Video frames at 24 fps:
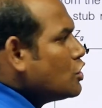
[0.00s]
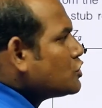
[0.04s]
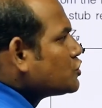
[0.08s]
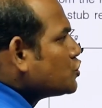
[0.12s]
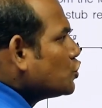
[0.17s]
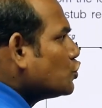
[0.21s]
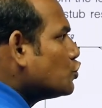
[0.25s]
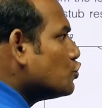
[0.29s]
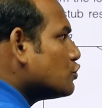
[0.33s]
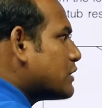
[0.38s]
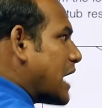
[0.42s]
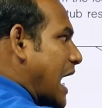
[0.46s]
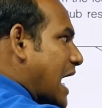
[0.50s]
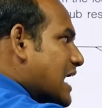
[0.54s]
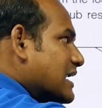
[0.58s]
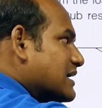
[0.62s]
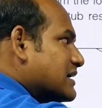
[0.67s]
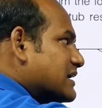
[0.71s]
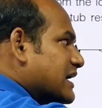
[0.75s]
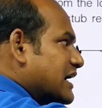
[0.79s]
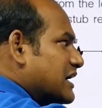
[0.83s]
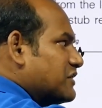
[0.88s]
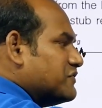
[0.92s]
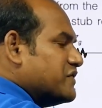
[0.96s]
So to
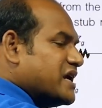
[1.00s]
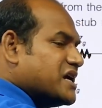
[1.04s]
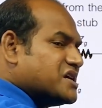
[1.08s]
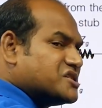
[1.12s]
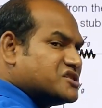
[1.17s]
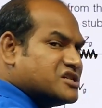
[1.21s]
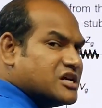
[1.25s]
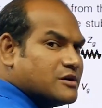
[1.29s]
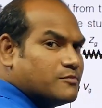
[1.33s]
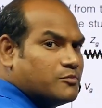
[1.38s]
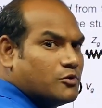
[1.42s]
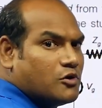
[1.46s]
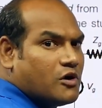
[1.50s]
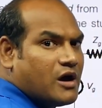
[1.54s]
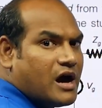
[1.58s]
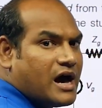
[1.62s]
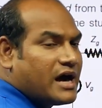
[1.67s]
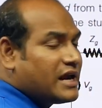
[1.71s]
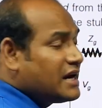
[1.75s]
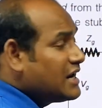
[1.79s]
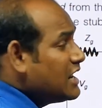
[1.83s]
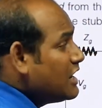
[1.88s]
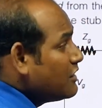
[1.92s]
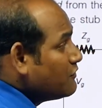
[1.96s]
calculate
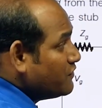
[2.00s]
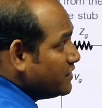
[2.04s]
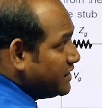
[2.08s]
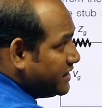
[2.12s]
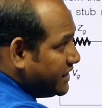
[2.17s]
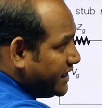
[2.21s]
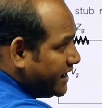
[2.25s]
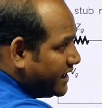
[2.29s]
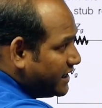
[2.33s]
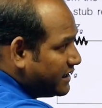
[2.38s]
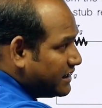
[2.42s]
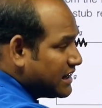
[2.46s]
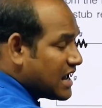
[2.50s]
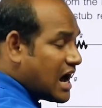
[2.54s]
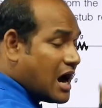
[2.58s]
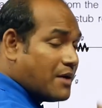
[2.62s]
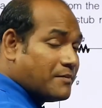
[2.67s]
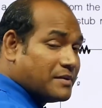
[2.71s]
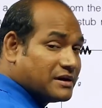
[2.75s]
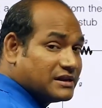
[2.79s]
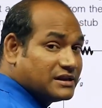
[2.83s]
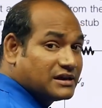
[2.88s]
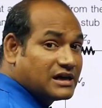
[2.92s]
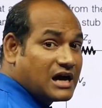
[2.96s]
VSWR, we need
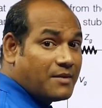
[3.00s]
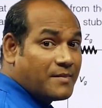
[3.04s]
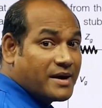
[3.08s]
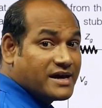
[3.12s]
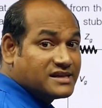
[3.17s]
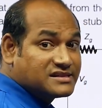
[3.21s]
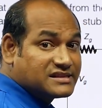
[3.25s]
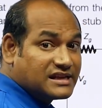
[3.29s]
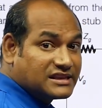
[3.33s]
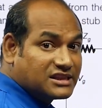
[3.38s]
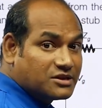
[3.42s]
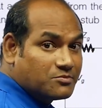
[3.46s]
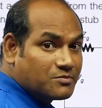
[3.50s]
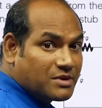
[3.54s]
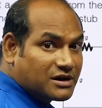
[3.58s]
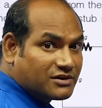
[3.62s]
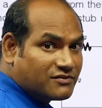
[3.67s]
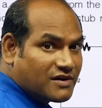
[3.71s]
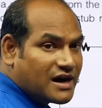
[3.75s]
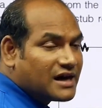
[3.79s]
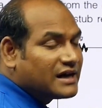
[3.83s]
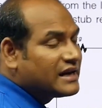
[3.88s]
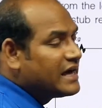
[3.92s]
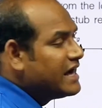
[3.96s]
gamma. Gamma is nothing
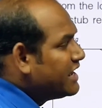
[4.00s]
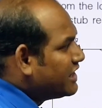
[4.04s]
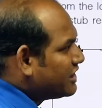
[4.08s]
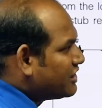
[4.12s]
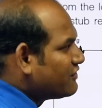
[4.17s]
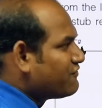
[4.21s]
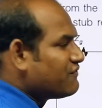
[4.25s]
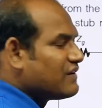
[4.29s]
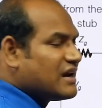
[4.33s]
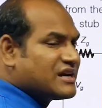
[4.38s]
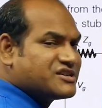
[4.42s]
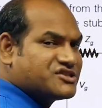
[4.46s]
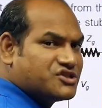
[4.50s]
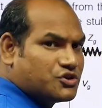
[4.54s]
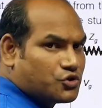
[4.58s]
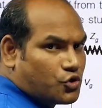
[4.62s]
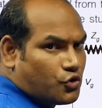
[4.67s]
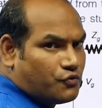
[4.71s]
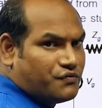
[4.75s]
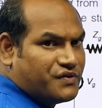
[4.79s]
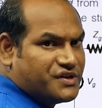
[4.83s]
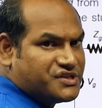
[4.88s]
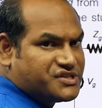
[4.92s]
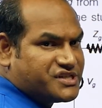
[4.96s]
but what? Reflection
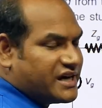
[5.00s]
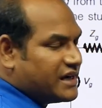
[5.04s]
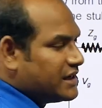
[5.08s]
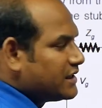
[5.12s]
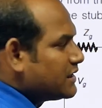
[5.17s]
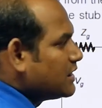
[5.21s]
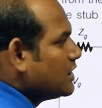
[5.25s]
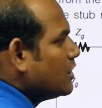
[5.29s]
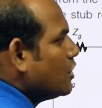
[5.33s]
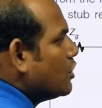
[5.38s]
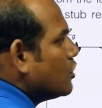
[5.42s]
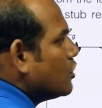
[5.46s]
coefficient.